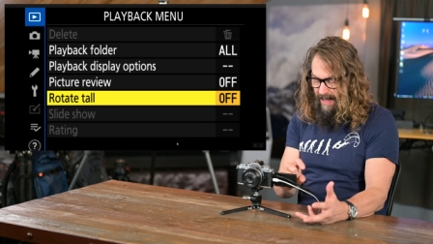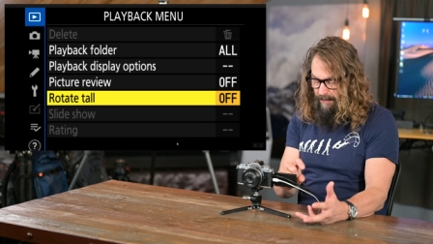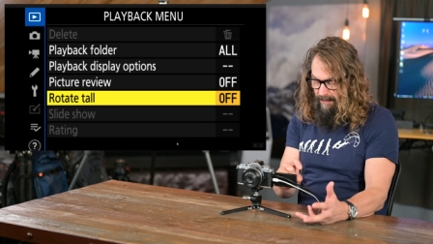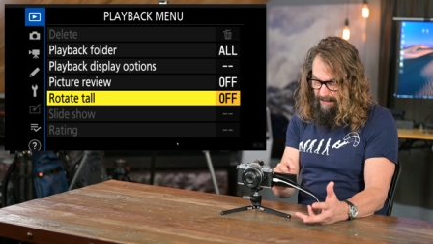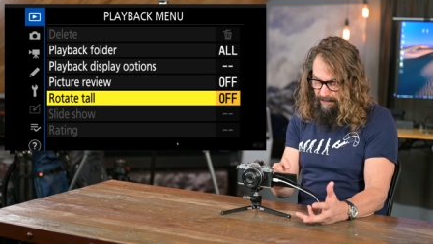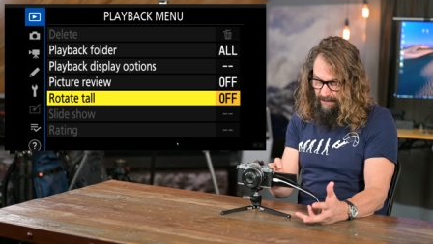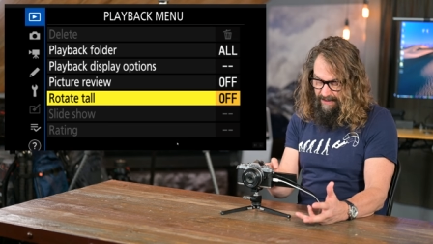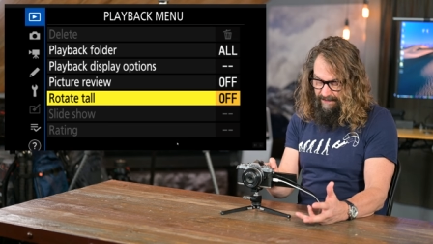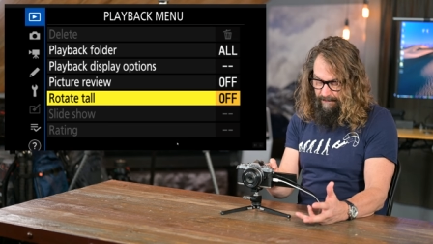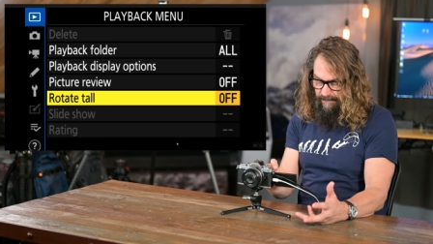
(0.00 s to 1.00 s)
I'd rather
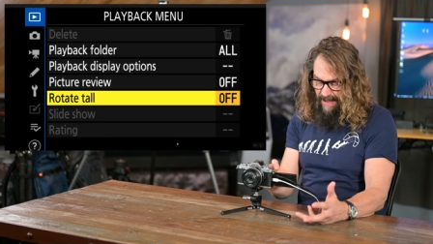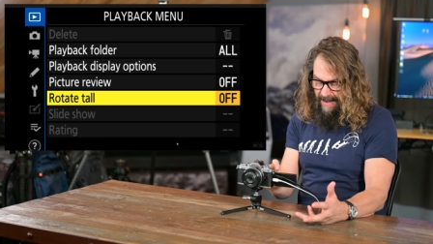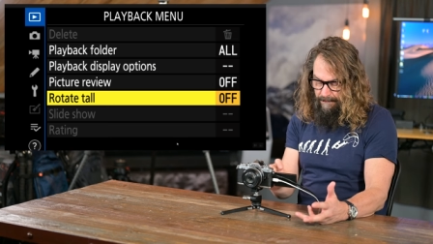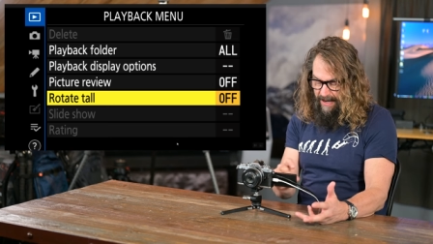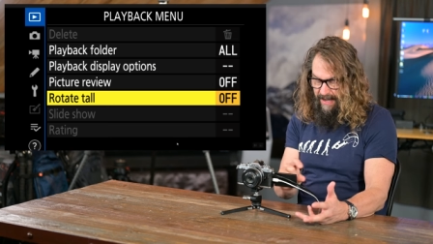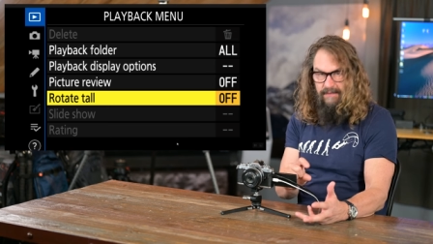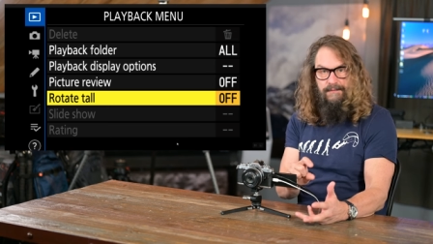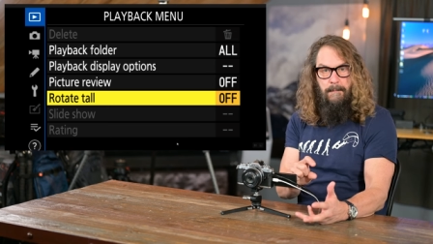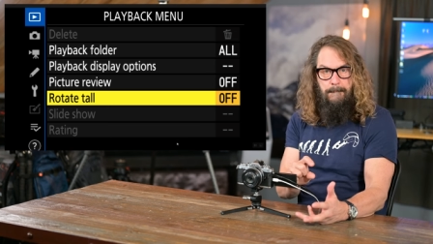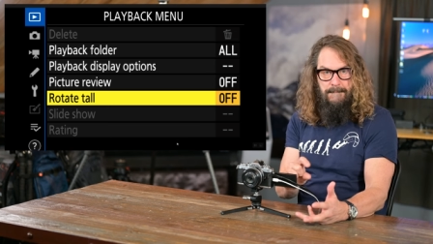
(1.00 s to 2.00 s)
look at them
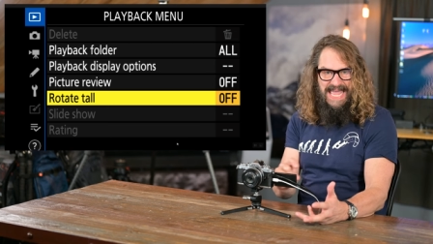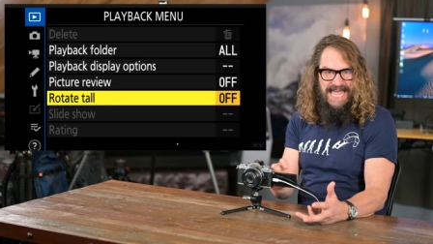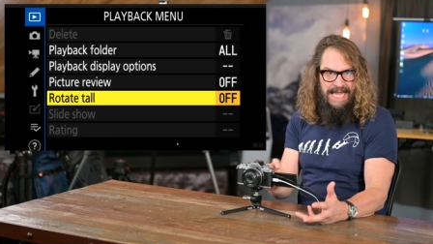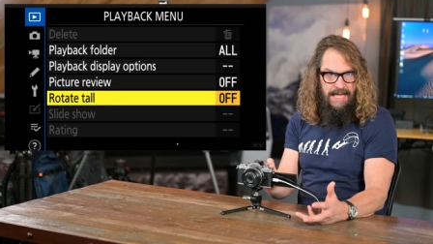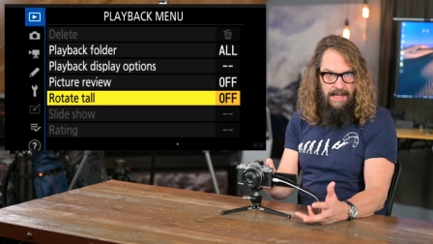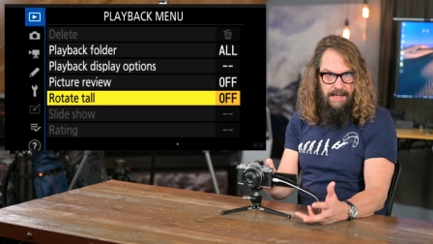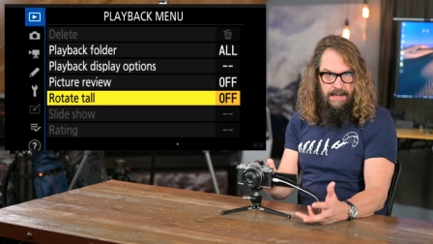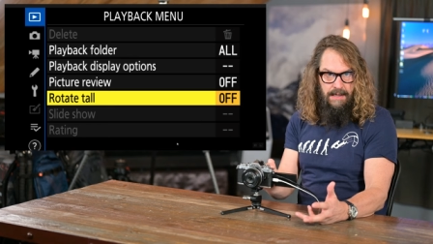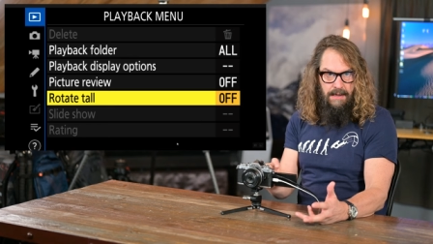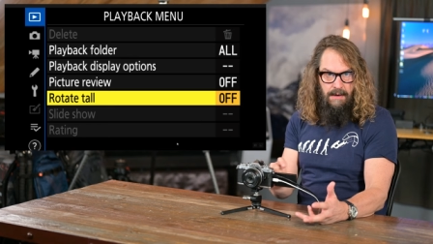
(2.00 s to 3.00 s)
sideways big
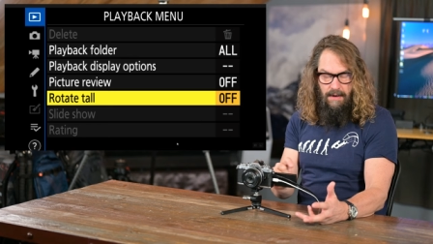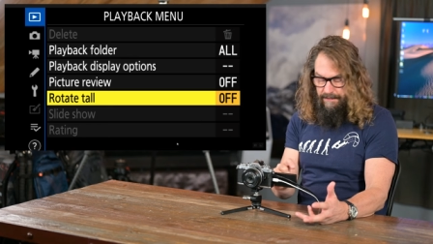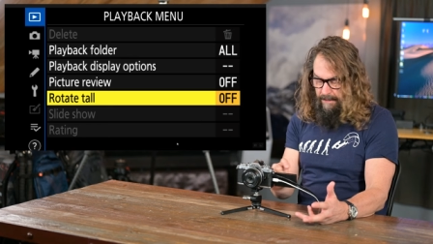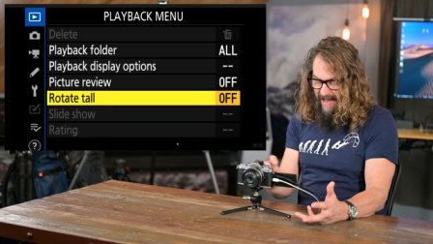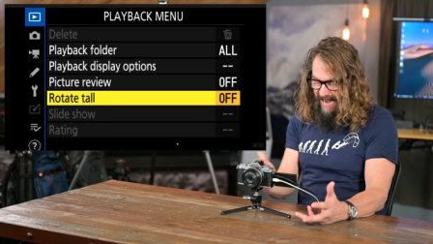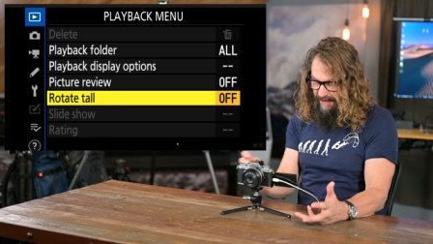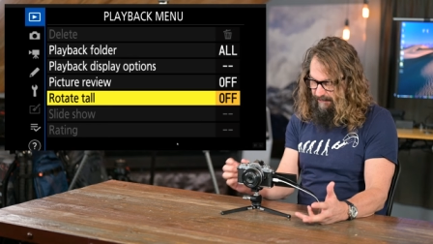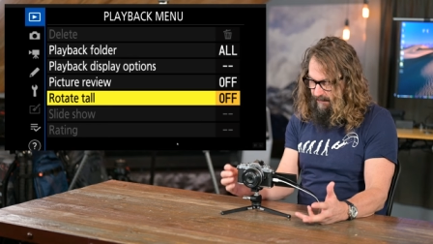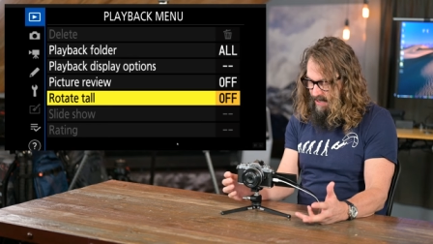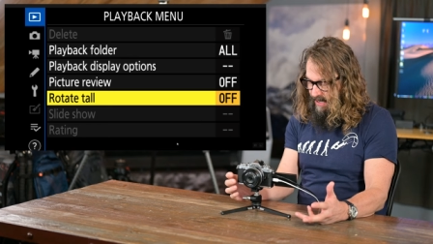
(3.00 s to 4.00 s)
on the back
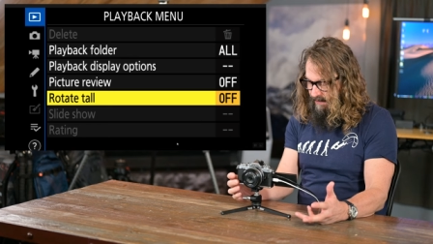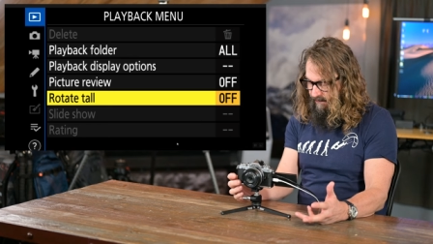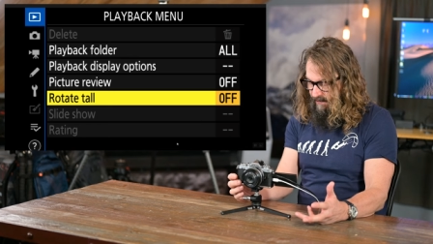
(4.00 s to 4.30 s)
screen.